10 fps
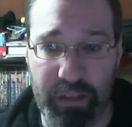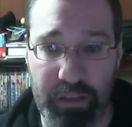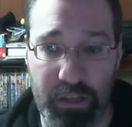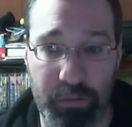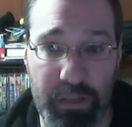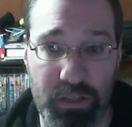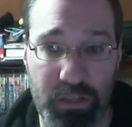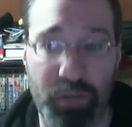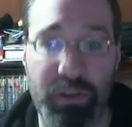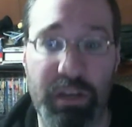It'll be
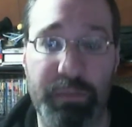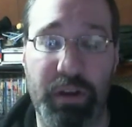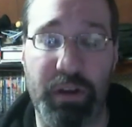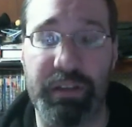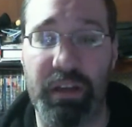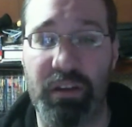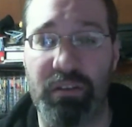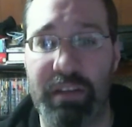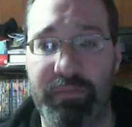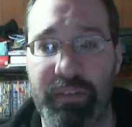showing up on
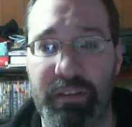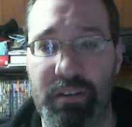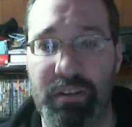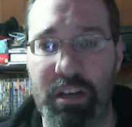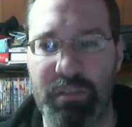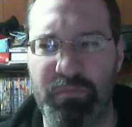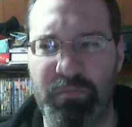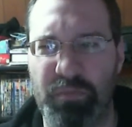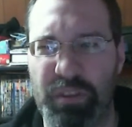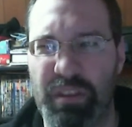diehardgamefan.com
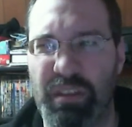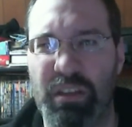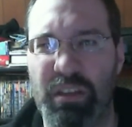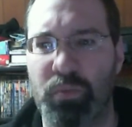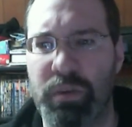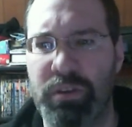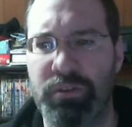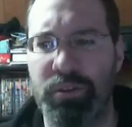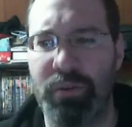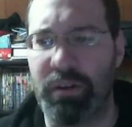within the next week or
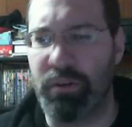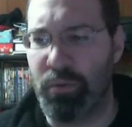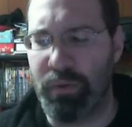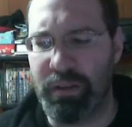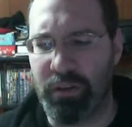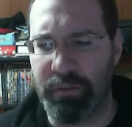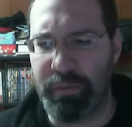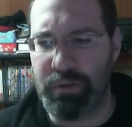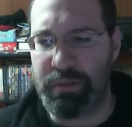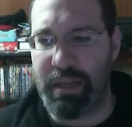2. I don't know when they're going to
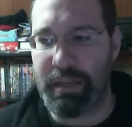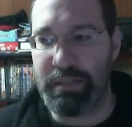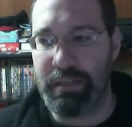post that.